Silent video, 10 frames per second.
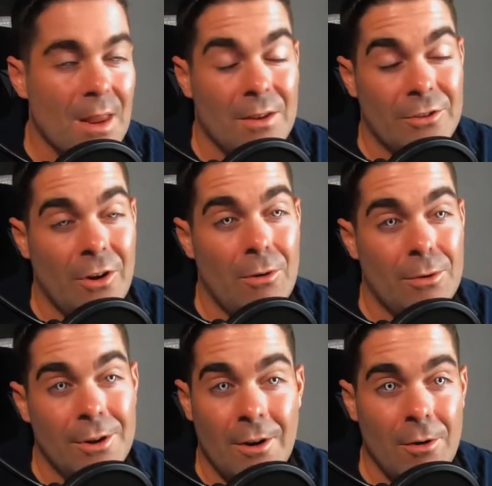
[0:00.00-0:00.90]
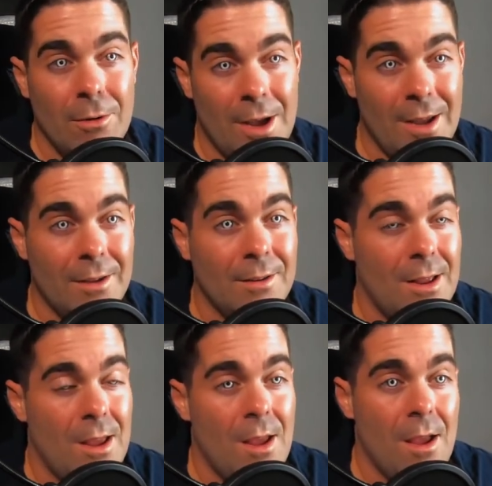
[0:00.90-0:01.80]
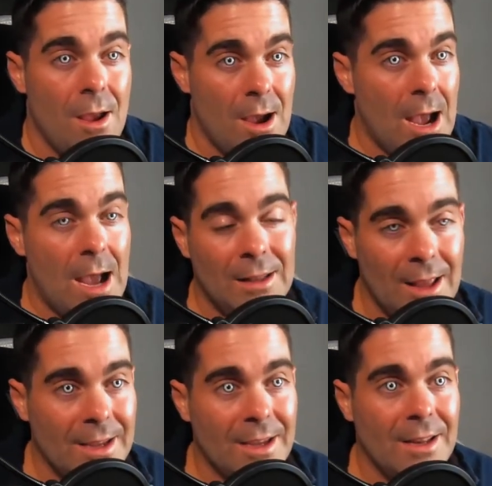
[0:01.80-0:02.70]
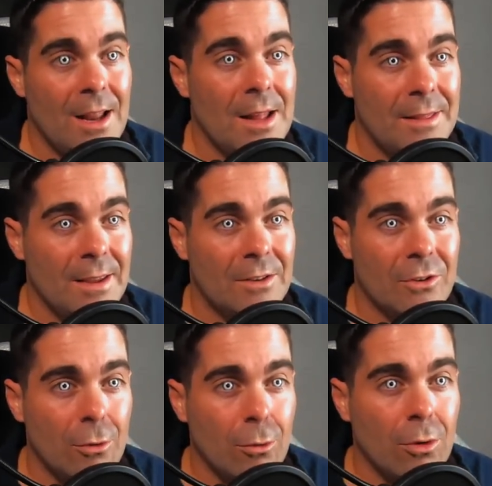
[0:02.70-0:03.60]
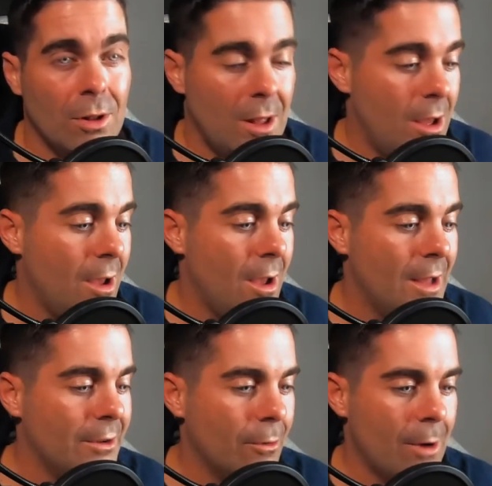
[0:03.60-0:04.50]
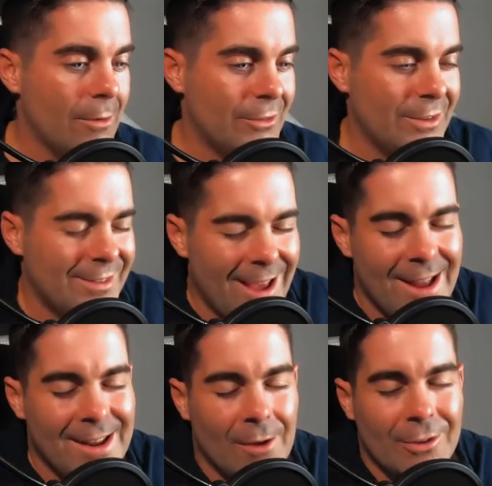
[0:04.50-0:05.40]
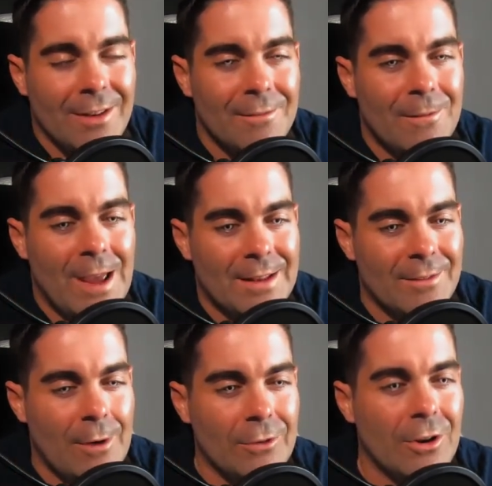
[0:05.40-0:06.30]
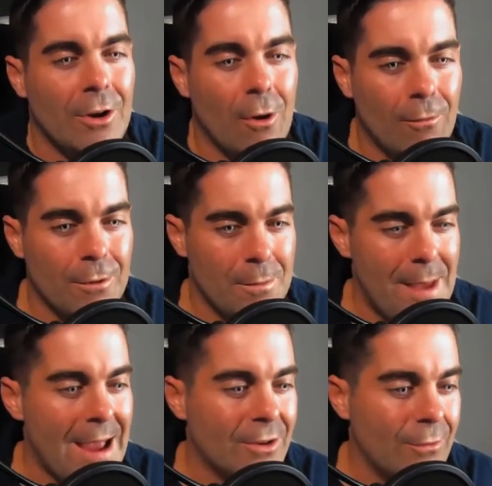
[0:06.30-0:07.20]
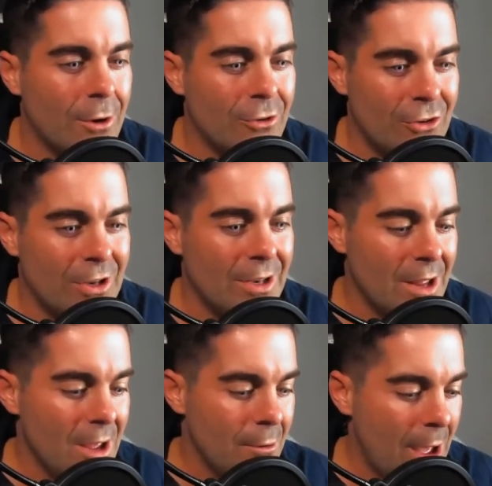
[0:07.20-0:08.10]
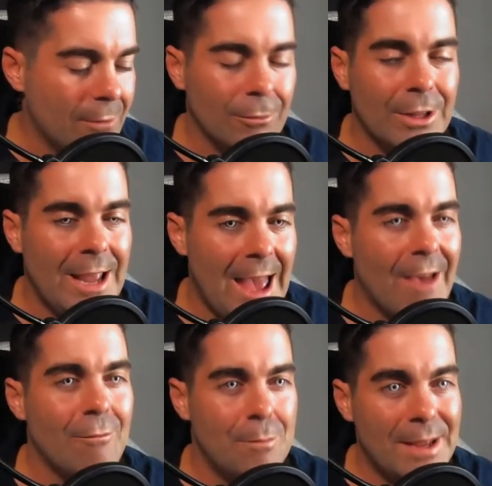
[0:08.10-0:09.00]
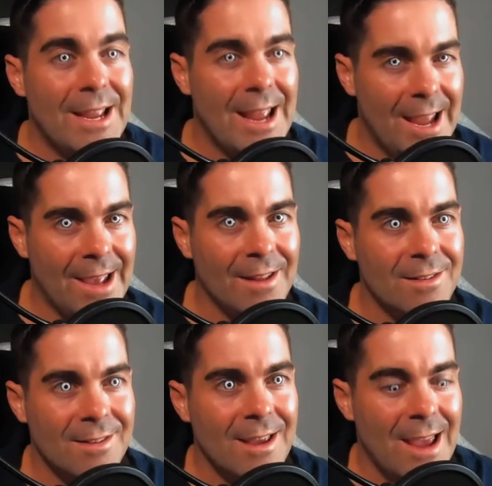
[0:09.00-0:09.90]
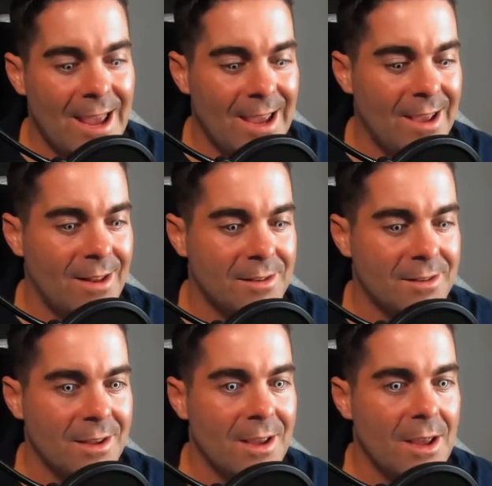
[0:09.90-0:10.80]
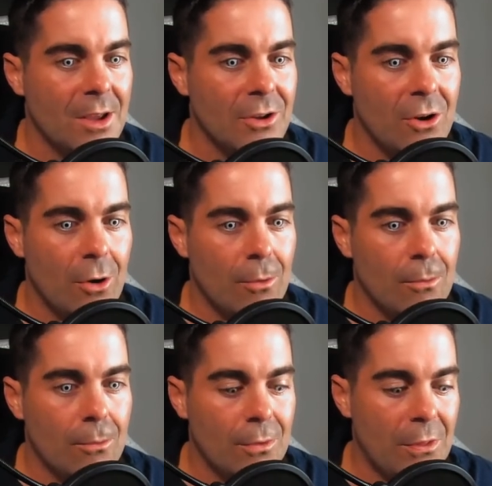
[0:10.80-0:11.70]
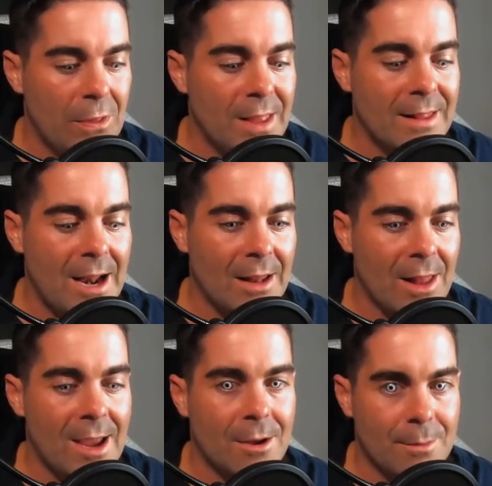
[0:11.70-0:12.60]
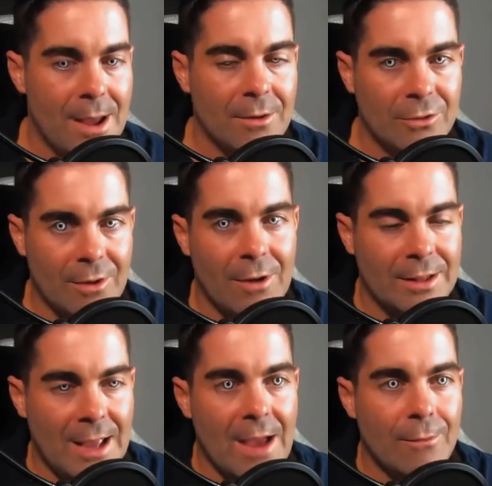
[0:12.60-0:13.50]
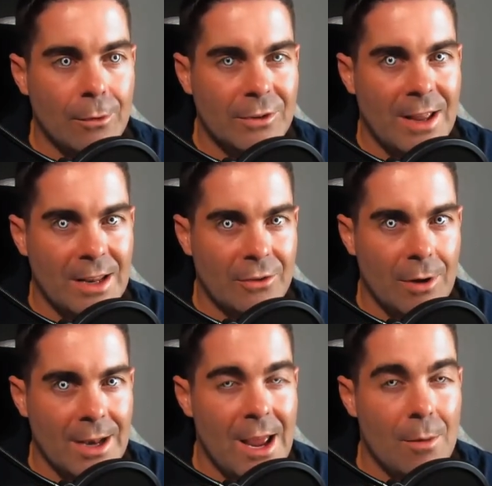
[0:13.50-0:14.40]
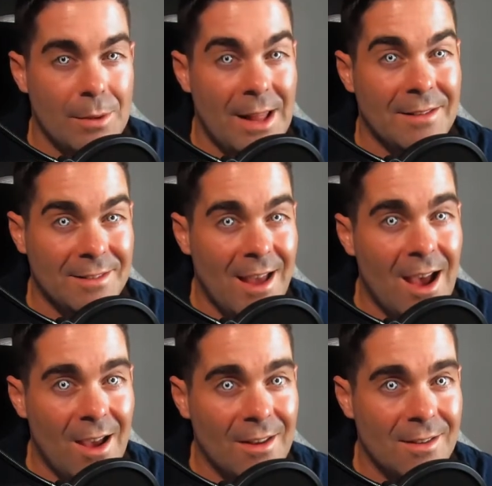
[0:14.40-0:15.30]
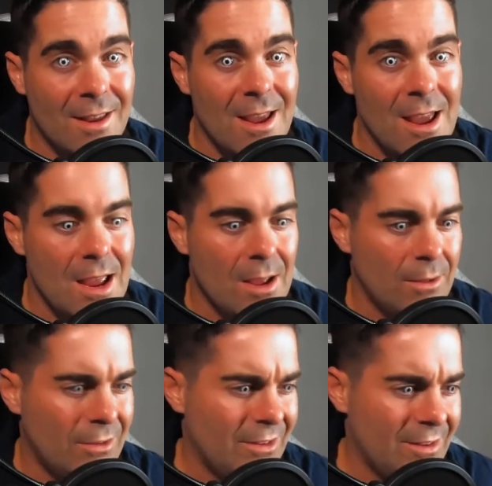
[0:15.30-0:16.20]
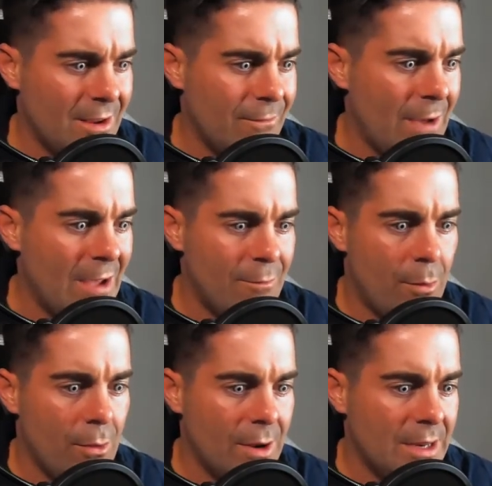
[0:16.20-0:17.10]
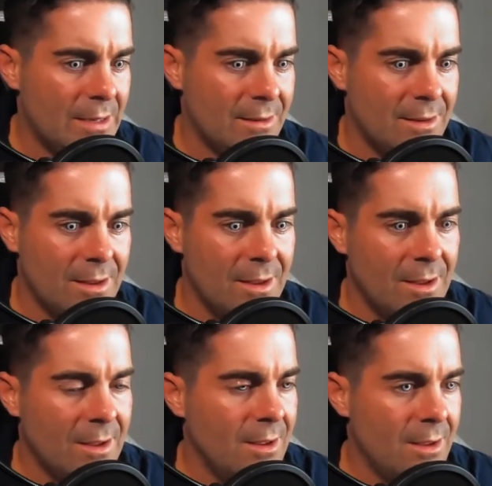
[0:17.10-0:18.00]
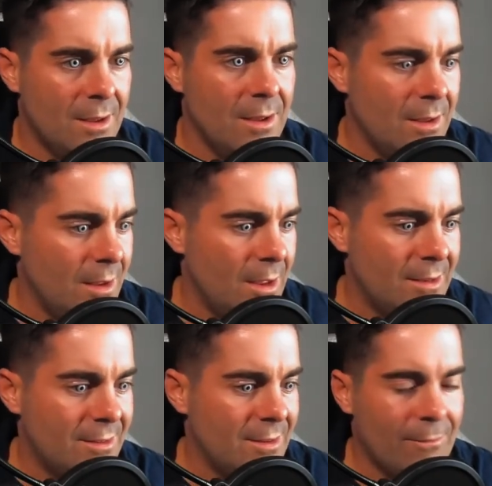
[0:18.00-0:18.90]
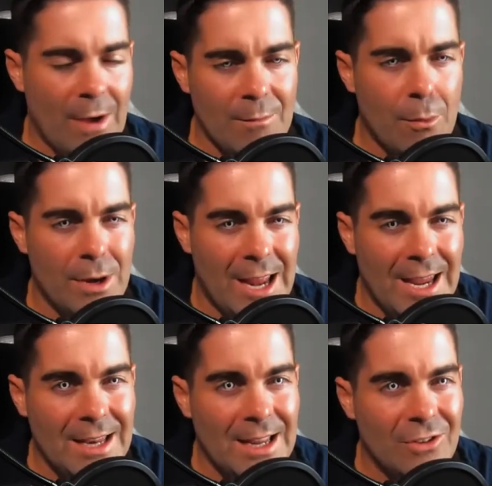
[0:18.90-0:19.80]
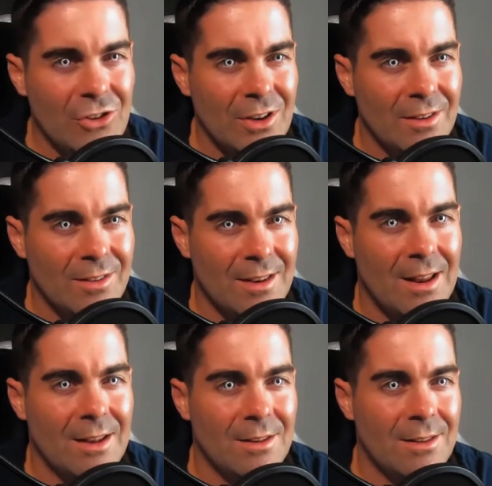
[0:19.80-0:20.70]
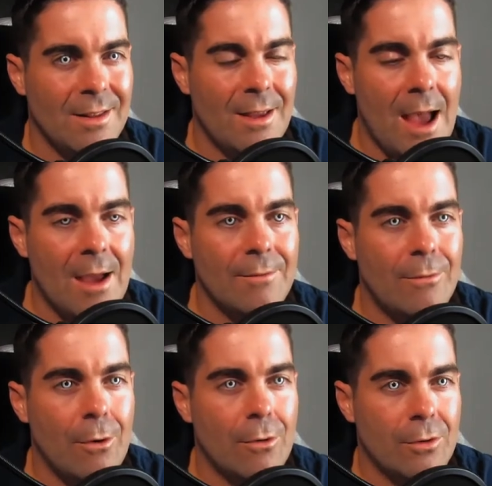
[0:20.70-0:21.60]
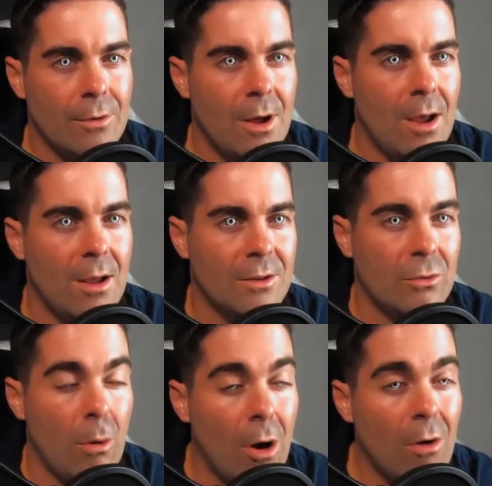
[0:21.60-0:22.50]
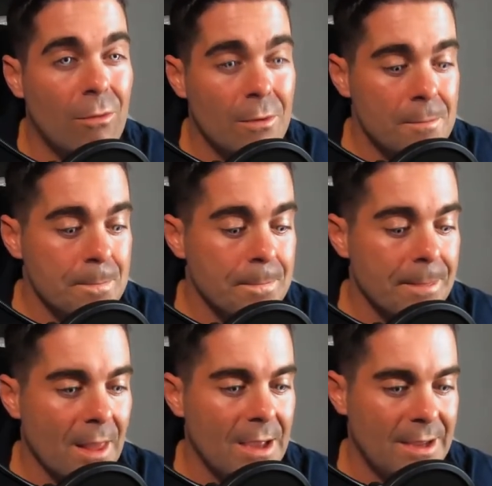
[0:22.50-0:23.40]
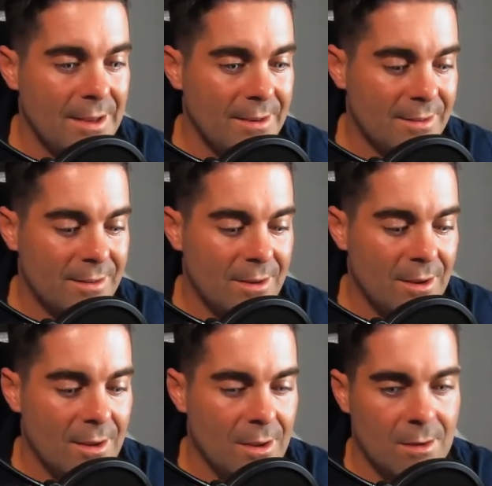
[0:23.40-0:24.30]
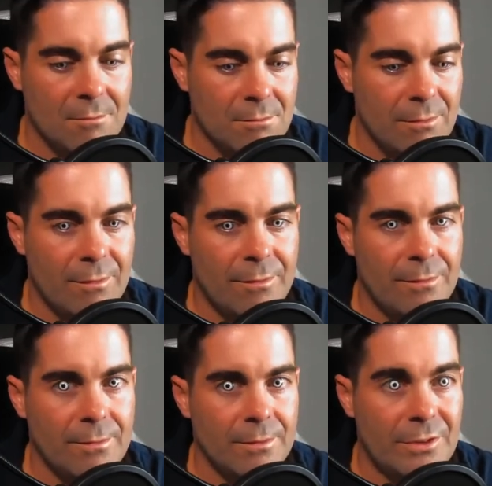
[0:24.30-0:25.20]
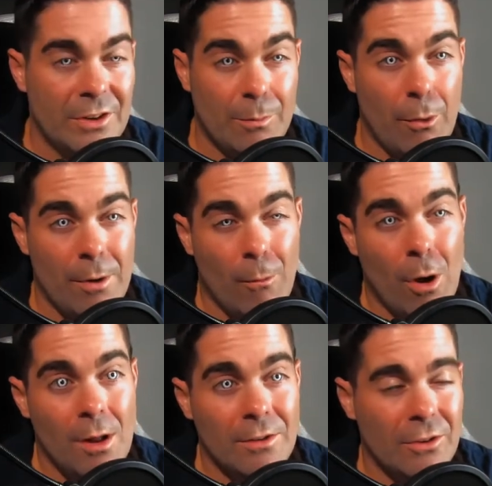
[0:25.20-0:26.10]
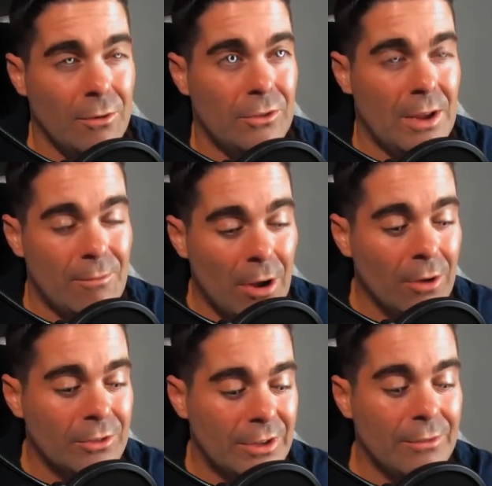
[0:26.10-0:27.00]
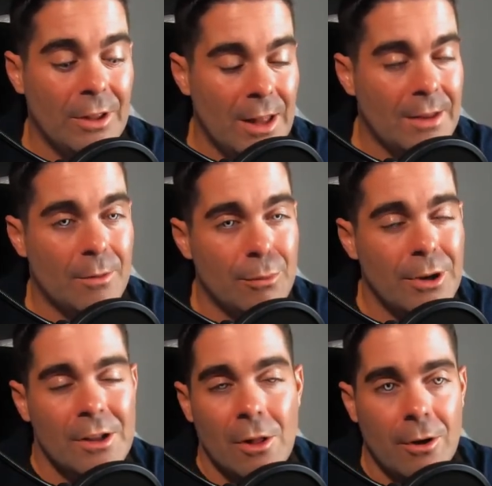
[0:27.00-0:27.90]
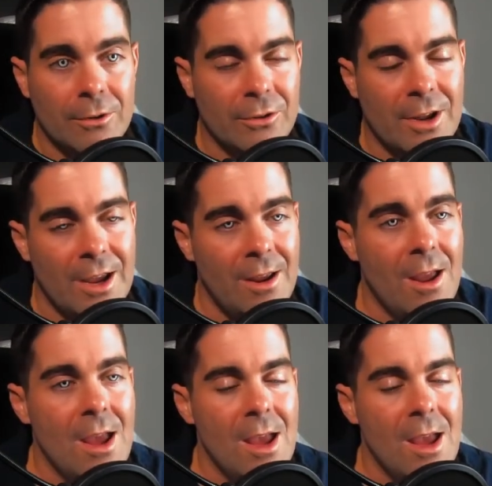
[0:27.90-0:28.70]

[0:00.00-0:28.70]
So, hey, I like it. I think it's cool. I know I was on the fence if I was going to go for the max version. I don't really have big hands, and the thing that I like about, so I've got the iPhone XS right now, but that size is just like 5.8 inches, and then the iPhone 12 is 6.1, so it's like relatively, like they're pretty close, okay?